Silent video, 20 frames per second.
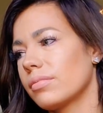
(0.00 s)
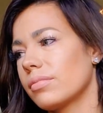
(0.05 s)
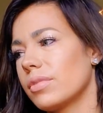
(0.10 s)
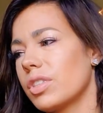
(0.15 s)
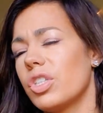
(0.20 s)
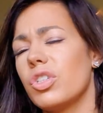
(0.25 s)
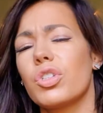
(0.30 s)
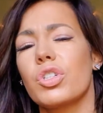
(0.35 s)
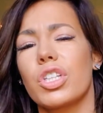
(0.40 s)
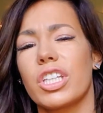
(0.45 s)

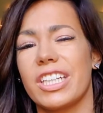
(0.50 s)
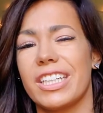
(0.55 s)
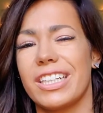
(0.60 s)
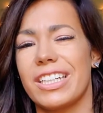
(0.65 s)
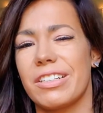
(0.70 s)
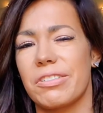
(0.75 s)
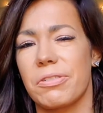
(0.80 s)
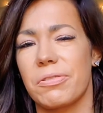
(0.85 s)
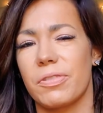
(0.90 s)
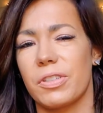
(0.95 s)
usually it
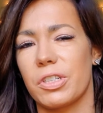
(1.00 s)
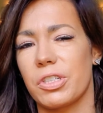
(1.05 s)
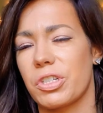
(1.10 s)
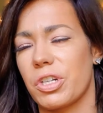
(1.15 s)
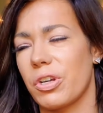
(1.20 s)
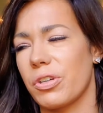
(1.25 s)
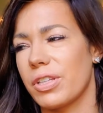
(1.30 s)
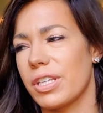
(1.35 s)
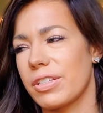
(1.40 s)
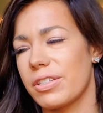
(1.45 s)
is for a
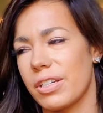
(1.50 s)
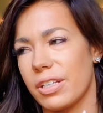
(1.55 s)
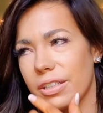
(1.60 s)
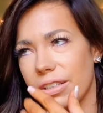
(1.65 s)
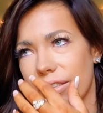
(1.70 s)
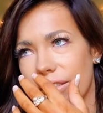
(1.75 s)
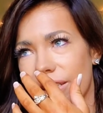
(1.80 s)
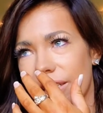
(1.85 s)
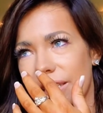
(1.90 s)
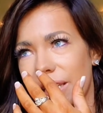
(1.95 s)
show. That's not a
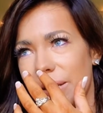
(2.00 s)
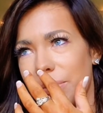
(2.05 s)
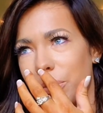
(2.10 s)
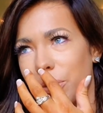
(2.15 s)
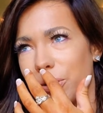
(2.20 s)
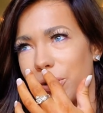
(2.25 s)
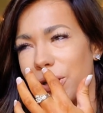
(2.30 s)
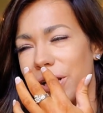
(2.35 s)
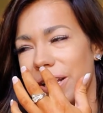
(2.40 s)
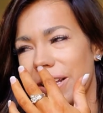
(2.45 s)
good
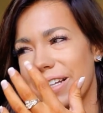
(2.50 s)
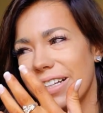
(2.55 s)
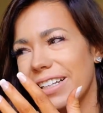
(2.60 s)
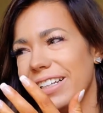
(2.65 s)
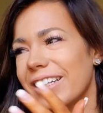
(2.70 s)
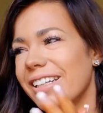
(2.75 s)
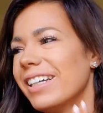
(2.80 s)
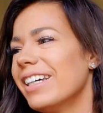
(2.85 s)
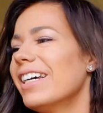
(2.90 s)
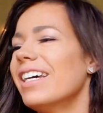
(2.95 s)
example.
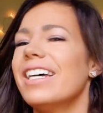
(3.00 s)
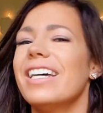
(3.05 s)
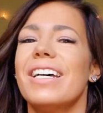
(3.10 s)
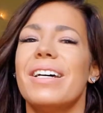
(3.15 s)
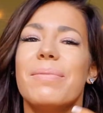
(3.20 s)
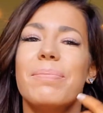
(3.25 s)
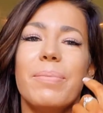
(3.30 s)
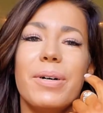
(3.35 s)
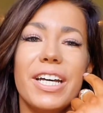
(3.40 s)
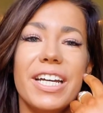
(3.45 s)

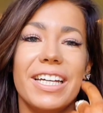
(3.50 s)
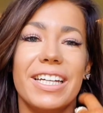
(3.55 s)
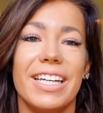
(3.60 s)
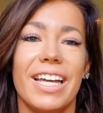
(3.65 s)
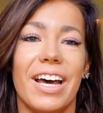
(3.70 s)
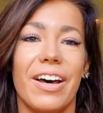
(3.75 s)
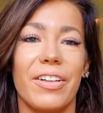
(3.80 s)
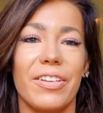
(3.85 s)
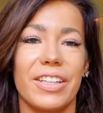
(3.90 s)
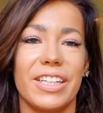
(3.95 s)
But
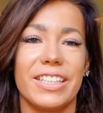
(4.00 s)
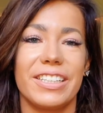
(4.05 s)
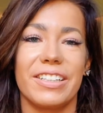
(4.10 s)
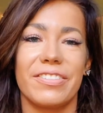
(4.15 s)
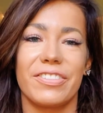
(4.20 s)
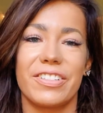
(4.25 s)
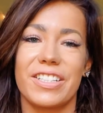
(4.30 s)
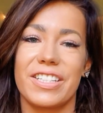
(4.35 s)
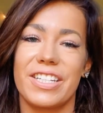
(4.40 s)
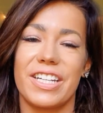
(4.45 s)
healthy at
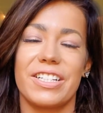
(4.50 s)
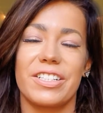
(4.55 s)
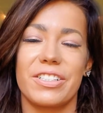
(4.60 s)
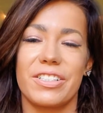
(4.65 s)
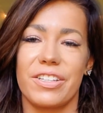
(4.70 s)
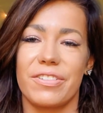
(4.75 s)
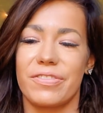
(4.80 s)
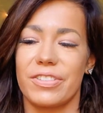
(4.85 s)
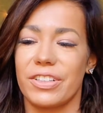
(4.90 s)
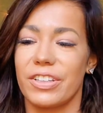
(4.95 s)
different stages
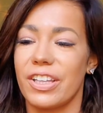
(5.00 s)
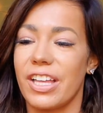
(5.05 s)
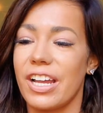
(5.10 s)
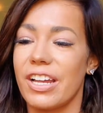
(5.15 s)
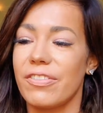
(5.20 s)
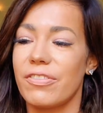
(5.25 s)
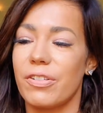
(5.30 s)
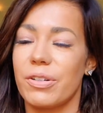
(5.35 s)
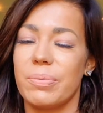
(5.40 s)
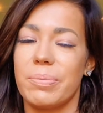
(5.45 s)
of your
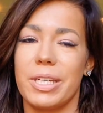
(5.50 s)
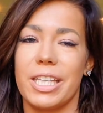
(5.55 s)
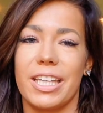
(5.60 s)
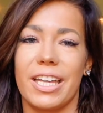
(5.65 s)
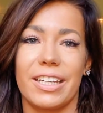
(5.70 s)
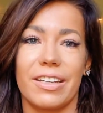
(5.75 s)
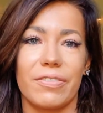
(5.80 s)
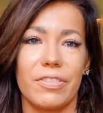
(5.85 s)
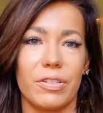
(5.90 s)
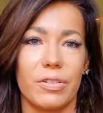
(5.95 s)
life would be
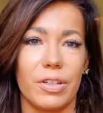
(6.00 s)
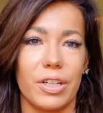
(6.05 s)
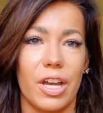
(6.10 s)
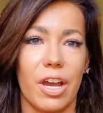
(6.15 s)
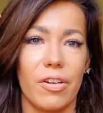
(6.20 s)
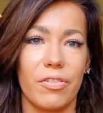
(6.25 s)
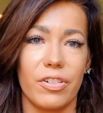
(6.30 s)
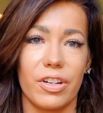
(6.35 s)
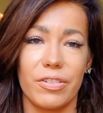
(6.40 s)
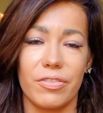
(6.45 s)
like if you're
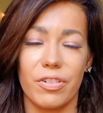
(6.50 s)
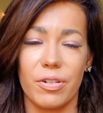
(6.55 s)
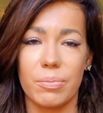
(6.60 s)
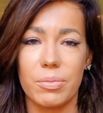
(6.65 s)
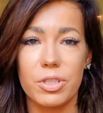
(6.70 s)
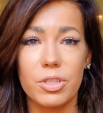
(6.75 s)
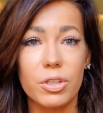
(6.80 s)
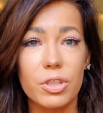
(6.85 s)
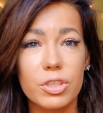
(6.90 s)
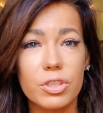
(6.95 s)
recovering from
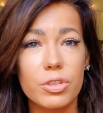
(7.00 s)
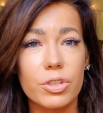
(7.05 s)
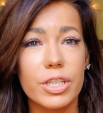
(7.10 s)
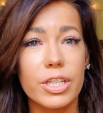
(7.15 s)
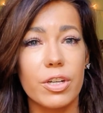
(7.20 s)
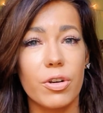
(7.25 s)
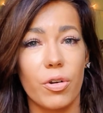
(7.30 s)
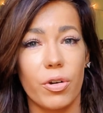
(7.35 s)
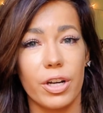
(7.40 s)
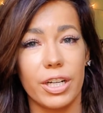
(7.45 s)

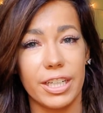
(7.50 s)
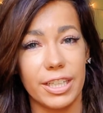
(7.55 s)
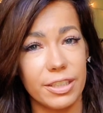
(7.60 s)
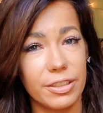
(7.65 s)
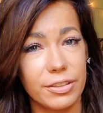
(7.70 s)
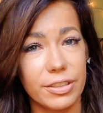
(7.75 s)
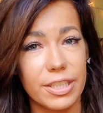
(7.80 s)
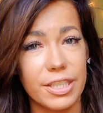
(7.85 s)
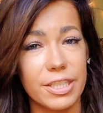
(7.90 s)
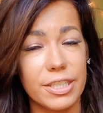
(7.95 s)
surgery or an
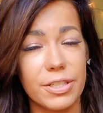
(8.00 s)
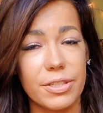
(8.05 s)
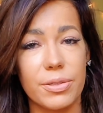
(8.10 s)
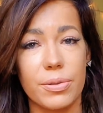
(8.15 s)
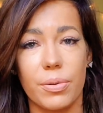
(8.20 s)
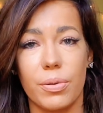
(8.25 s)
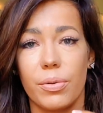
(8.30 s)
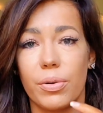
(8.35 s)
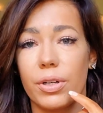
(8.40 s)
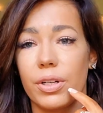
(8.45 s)
illness
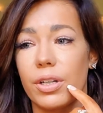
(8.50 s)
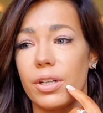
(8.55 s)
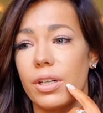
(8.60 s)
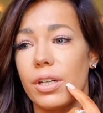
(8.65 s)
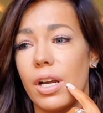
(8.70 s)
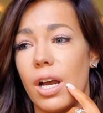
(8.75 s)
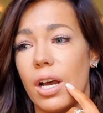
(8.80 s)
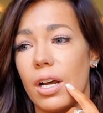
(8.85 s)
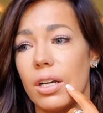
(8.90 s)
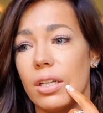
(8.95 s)

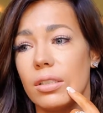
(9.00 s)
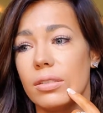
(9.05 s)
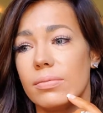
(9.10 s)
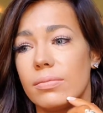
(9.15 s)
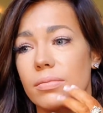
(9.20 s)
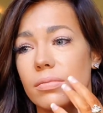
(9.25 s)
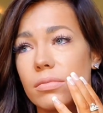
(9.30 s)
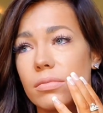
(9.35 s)
or